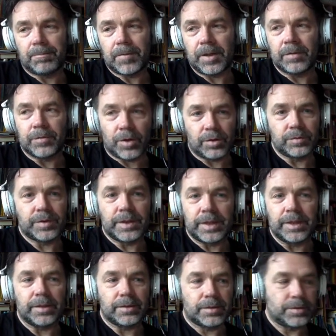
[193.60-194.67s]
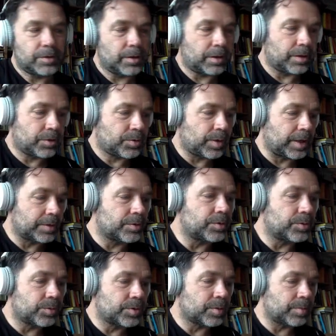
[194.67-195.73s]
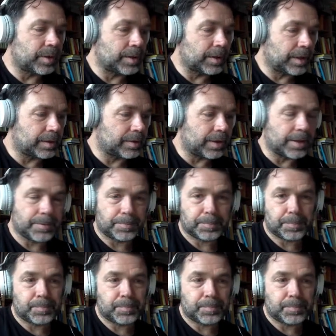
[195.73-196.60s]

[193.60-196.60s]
involved in trying to do something like that.